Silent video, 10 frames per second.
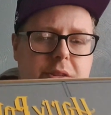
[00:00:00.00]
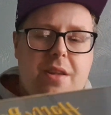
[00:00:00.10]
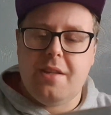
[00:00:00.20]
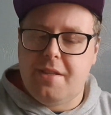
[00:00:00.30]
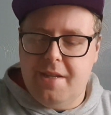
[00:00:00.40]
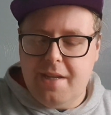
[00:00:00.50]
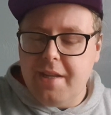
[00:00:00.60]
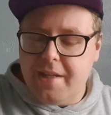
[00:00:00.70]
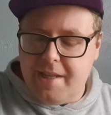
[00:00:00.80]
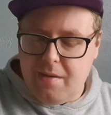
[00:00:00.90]
So
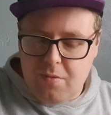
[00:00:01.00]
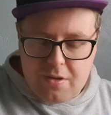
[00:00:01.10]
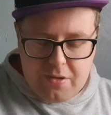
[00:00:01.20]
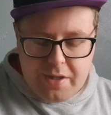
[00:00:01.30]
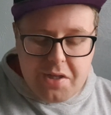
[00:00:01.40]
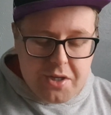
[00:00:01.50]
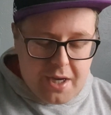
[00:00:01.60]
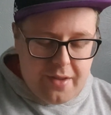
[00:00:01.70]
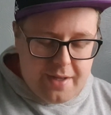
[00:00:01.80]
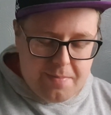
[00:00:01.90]
let's see what goodies you
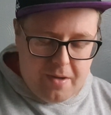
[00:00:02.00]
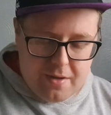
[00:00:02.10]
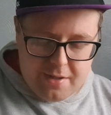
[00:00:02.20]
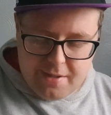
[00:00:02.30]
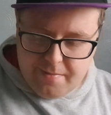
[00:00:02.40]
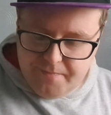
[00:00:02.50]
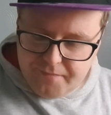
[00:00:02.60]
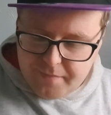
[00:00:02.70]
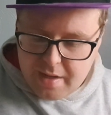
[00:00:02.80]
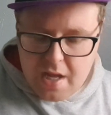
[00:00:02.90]
get in this box.
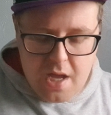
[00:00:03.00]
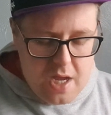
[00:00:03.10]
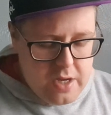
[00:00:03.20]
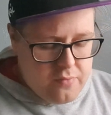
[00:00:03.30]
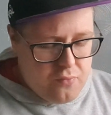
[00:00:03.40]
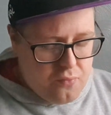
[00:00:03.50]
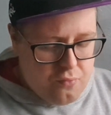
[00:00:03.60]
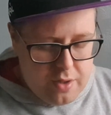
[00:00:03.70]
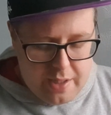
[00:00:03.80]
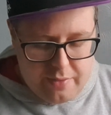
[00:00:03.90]

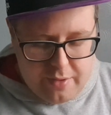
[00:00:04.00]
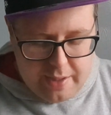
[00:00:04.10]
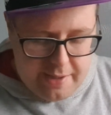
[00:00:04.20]
Really